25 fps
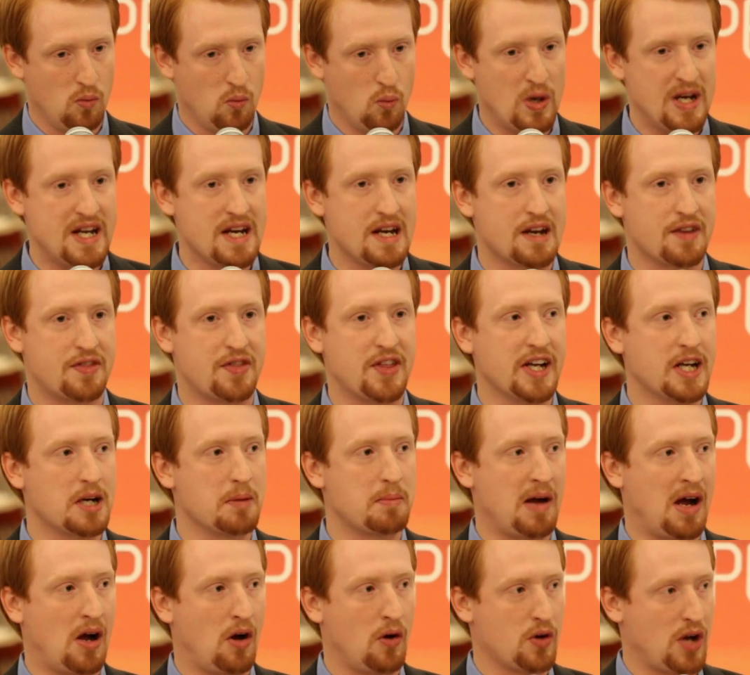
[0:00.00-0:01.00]
we need to think
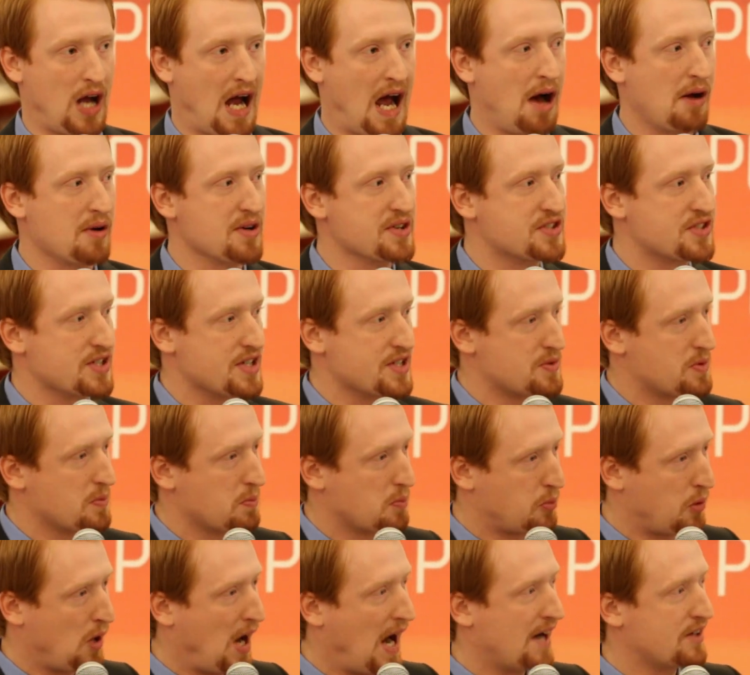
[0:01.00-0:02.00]
about how does this
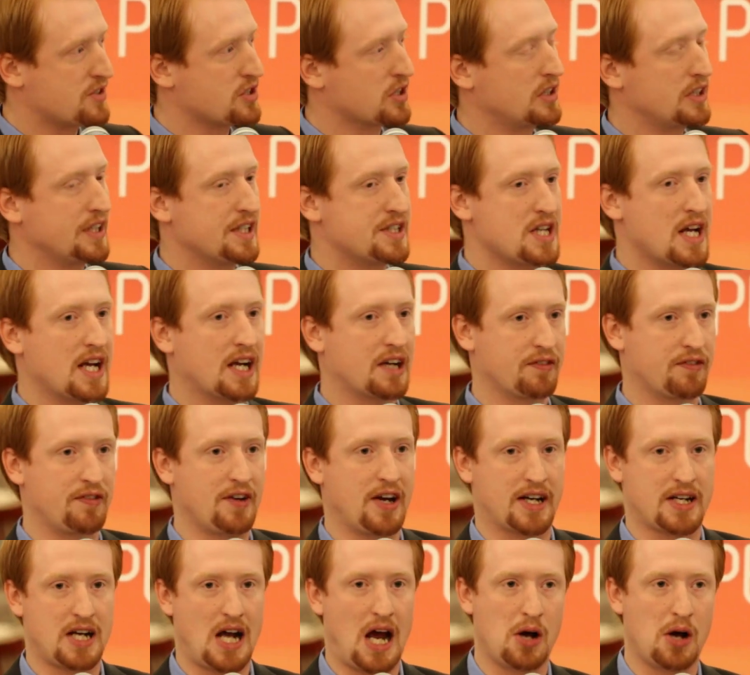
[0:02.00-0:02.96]
practically take effect?